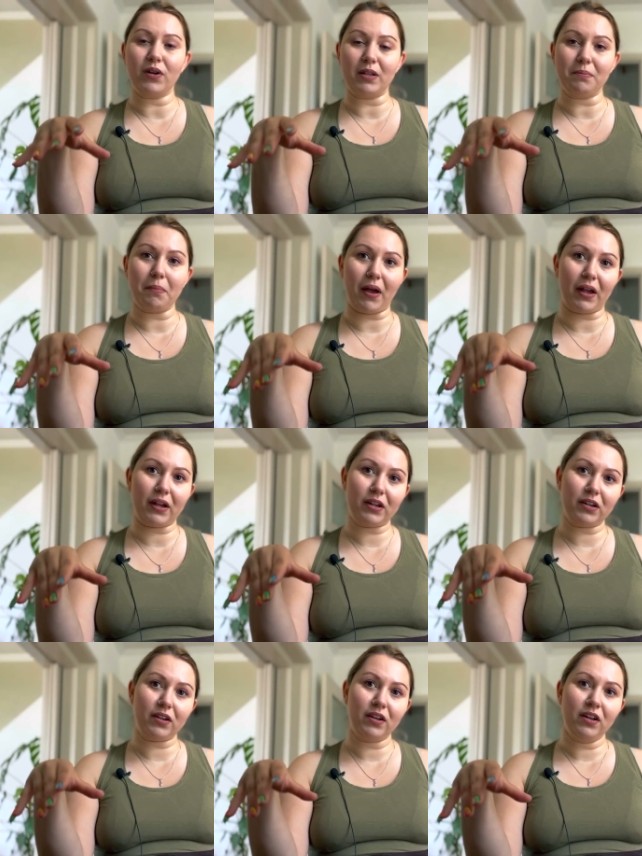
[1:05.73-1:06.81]

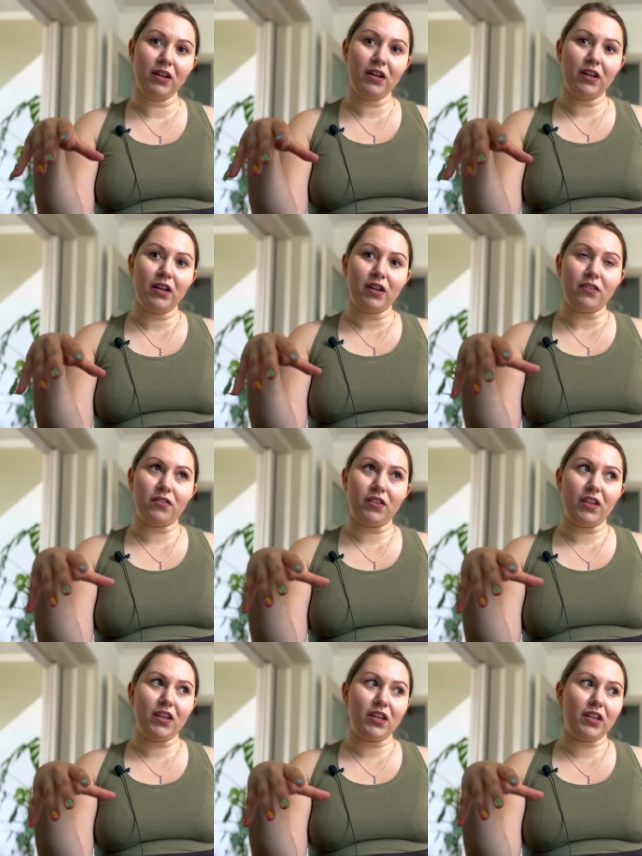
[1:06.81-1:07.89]
unpack
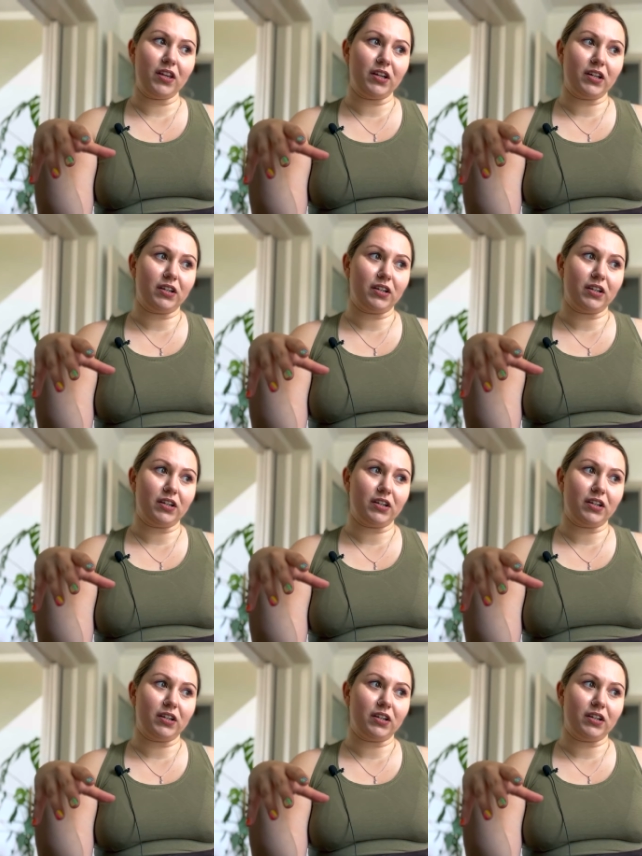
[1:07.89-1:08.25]
the